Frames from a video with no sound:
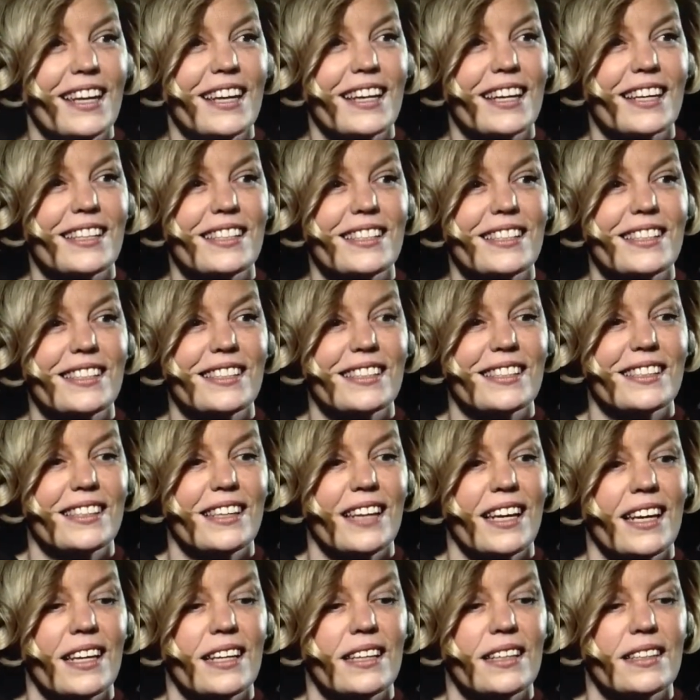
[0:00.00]
think it's
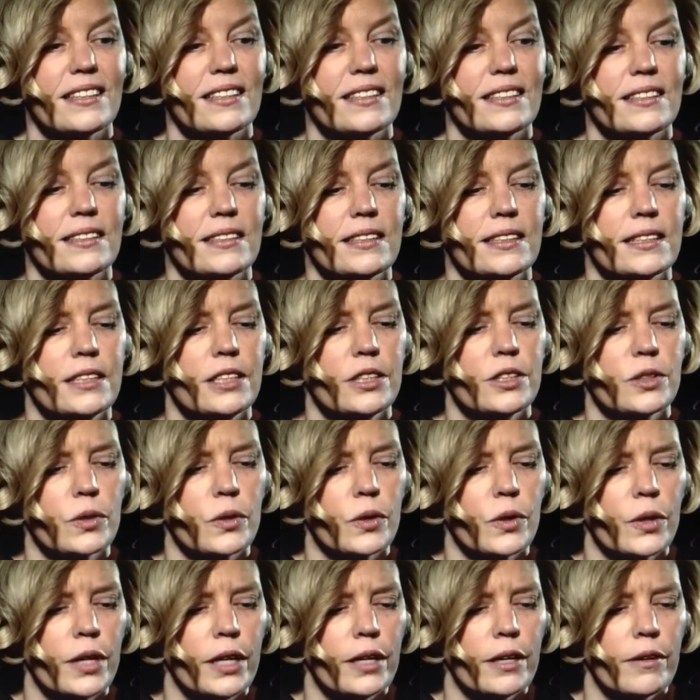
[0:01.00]
a
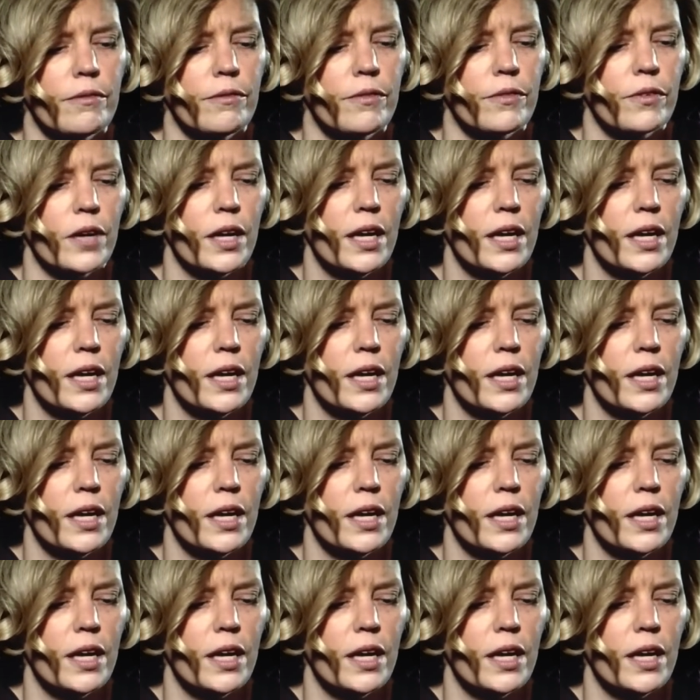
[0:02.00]
signatory of